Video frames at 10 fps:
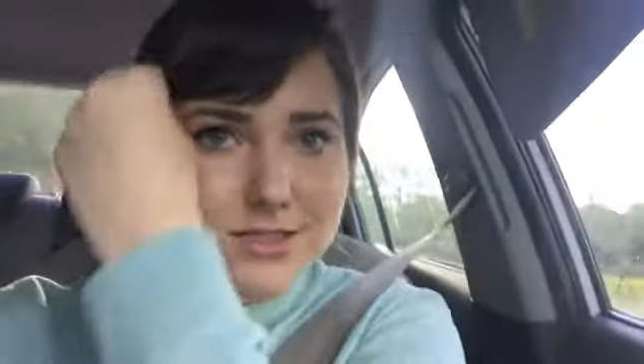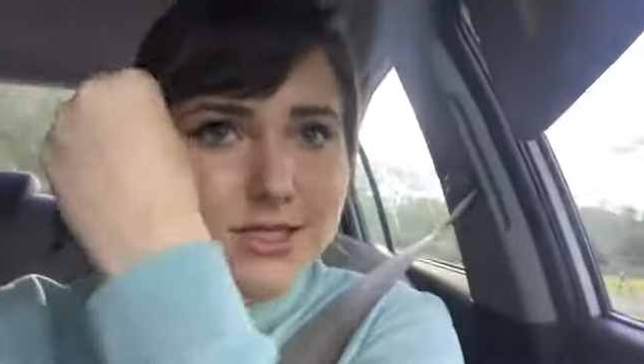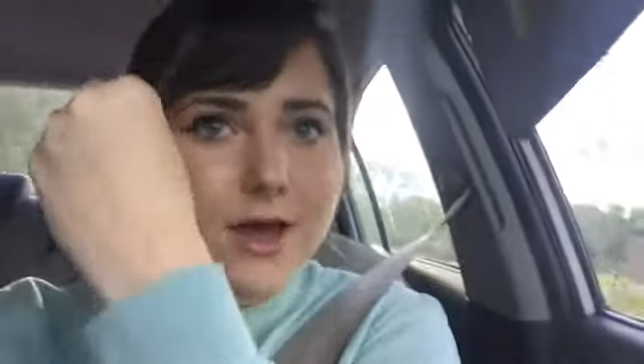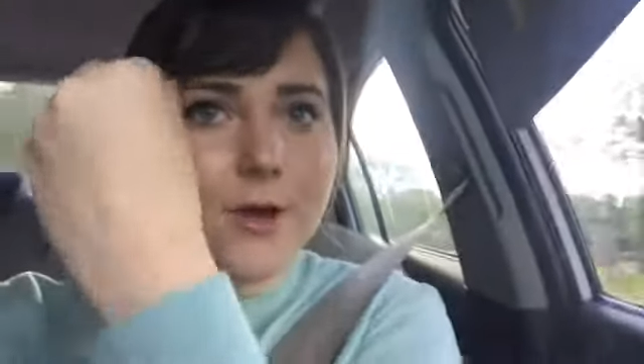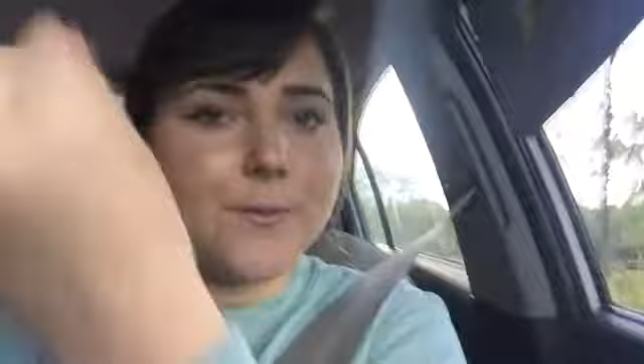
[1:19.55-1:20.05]

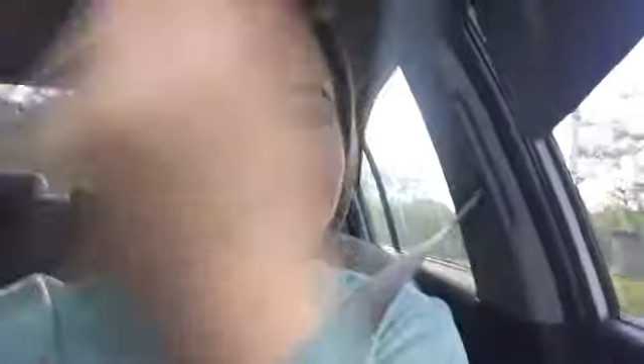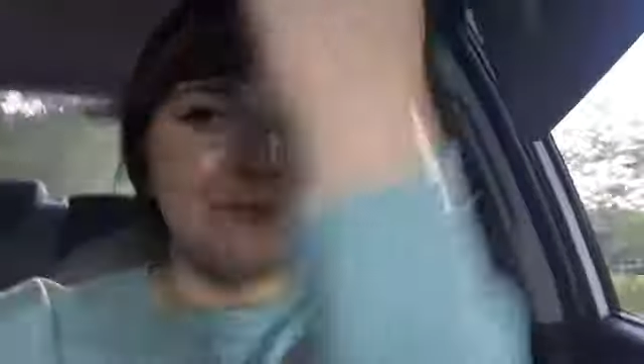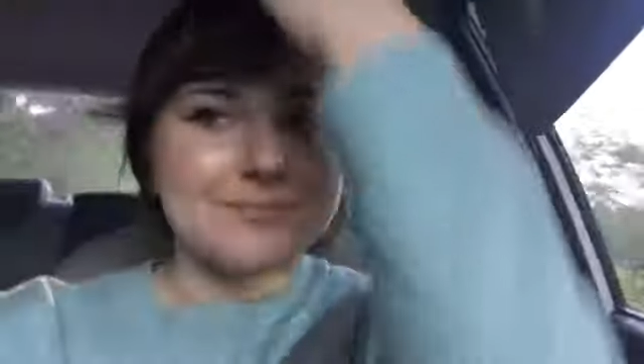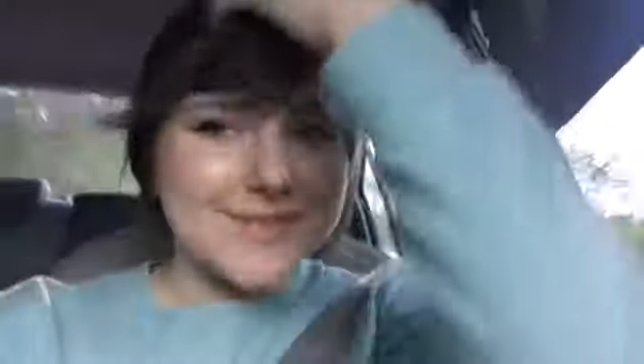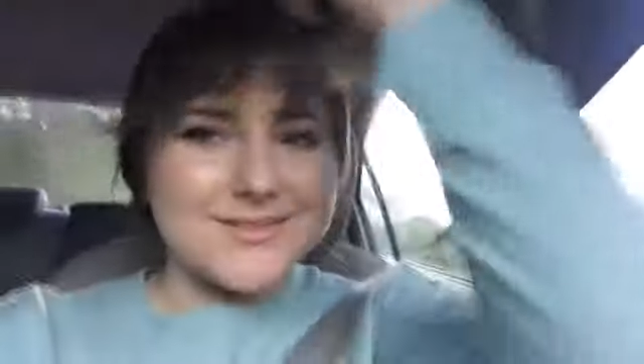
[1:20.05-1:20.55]
So
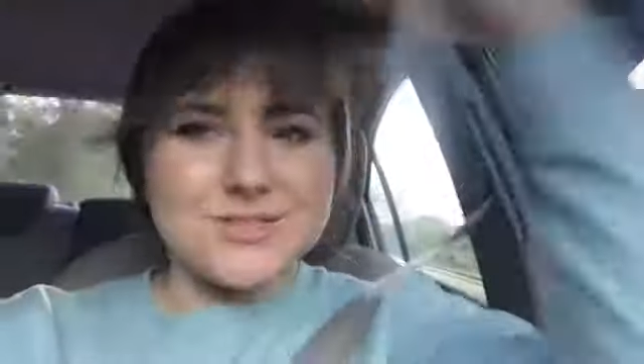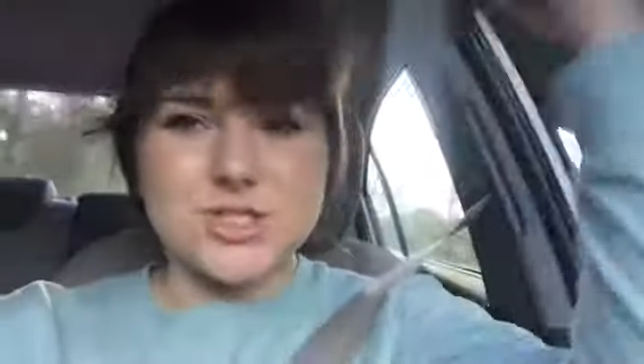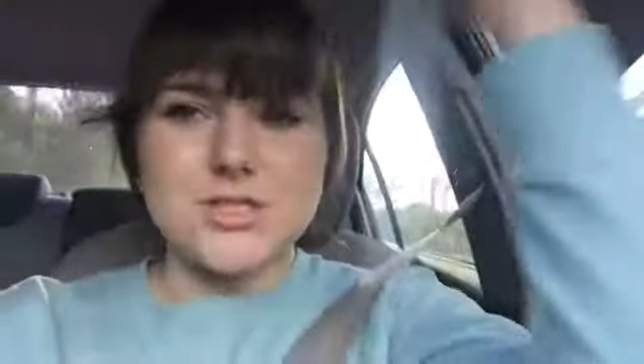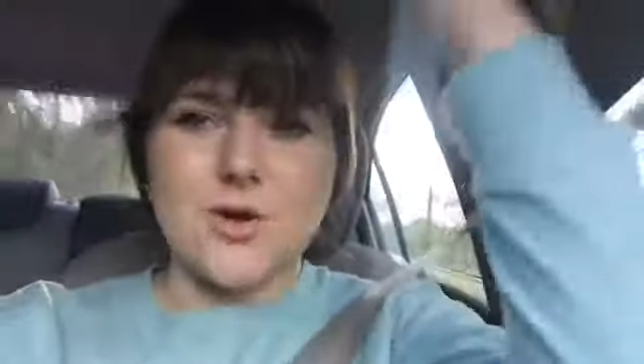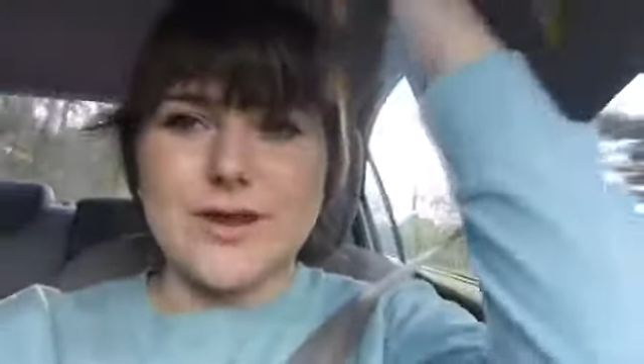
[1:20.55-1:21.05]

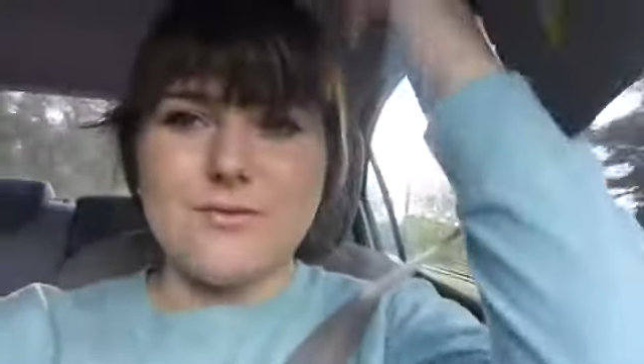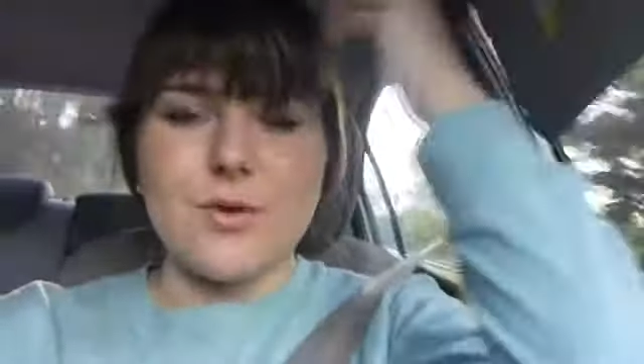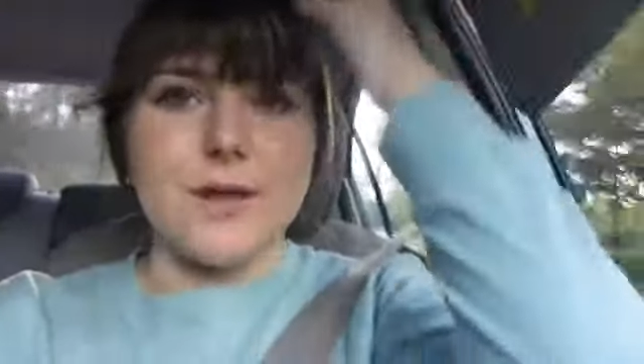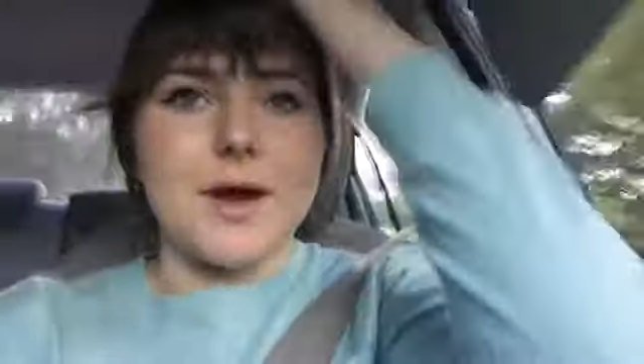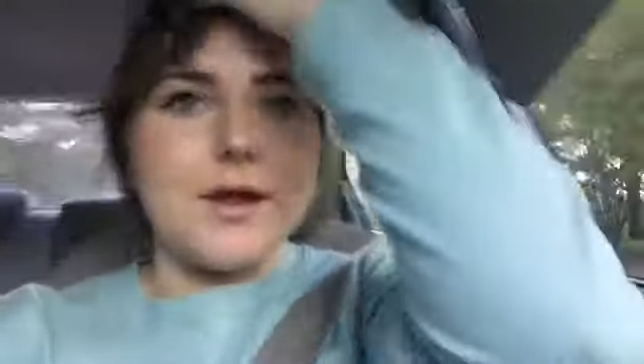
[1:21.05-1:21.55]
just don't even
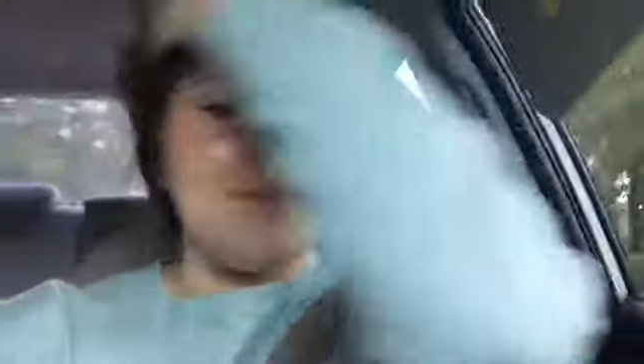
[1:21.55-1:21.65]
worry about it.